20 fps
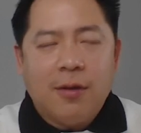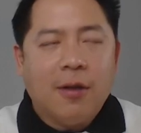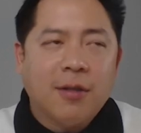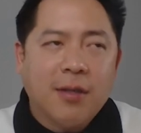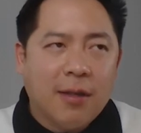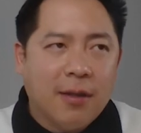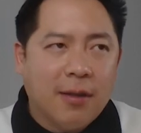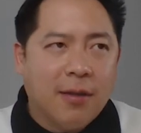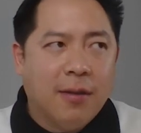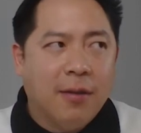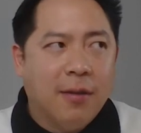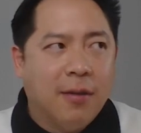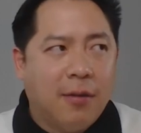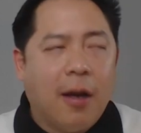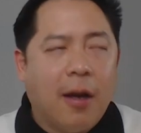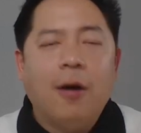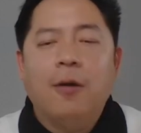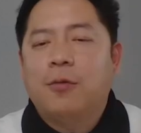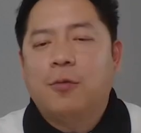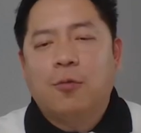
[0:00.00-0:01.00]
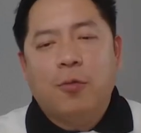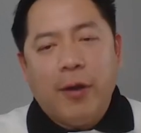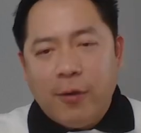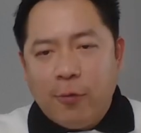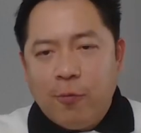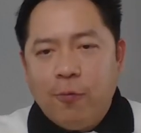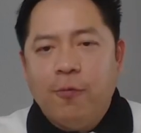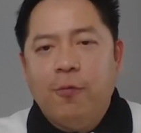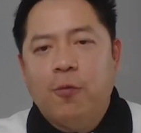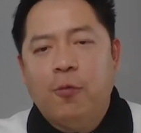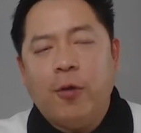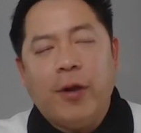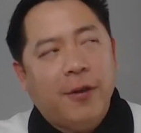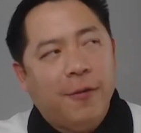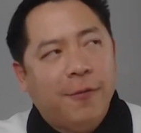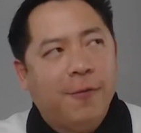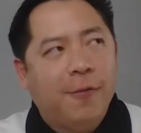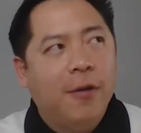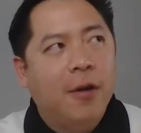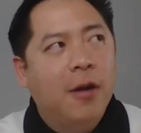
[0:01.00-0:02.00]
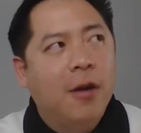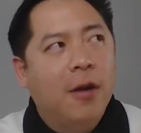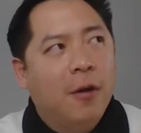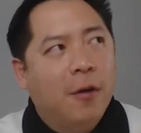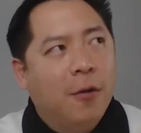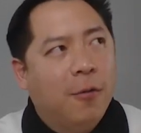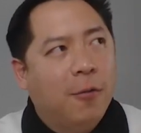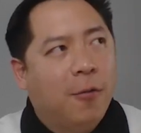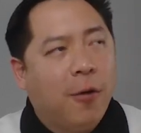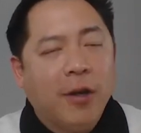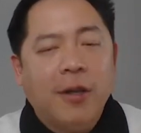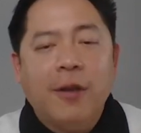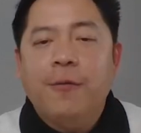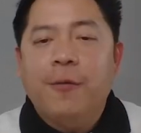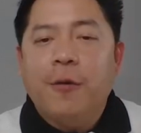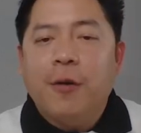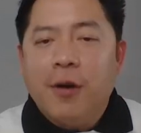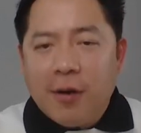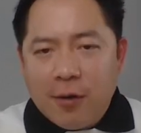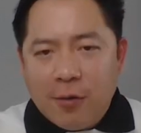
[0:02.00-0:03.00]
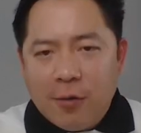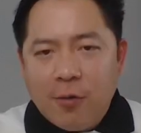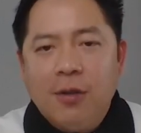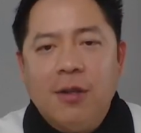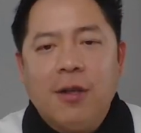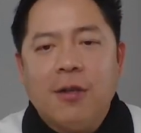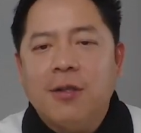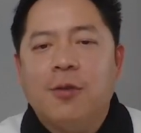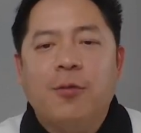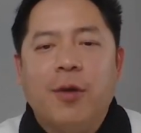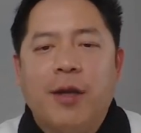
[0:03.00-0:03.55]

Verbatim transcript: thousand, out oh, twenty, twenty, forty-four of two thousand